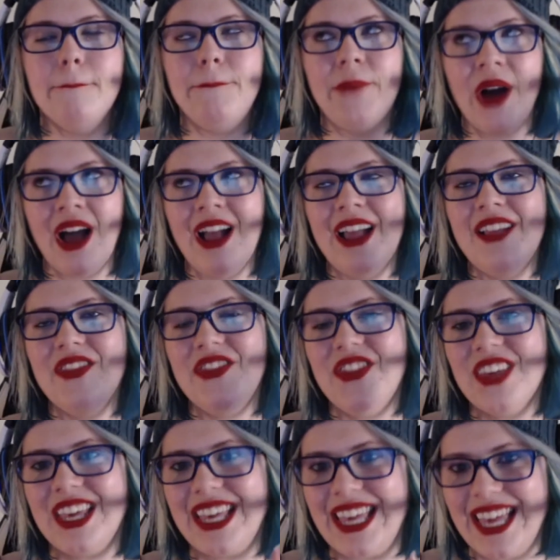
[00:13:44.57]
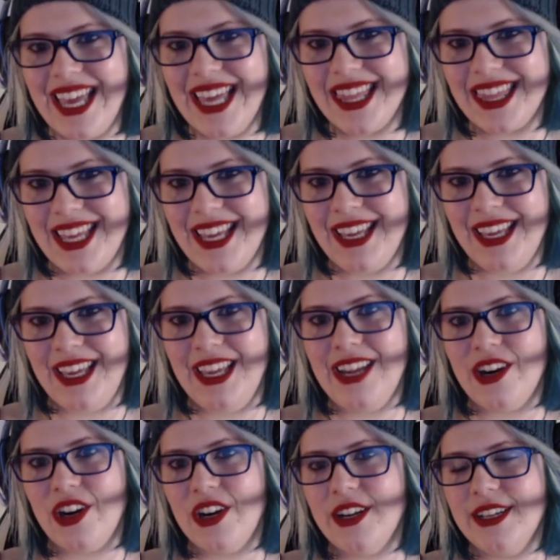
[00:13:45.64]
But the key thing
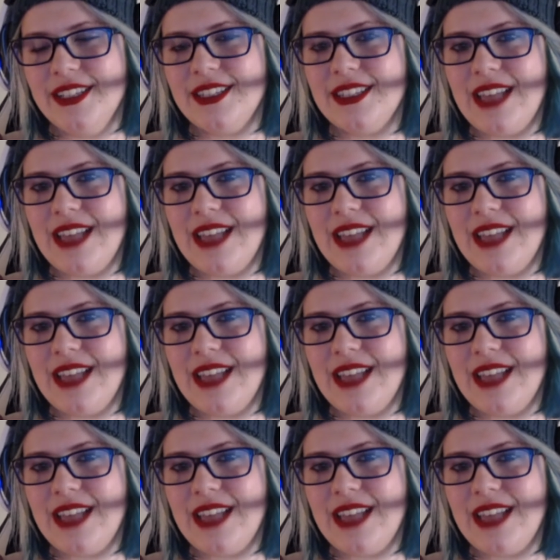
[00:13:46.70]
here is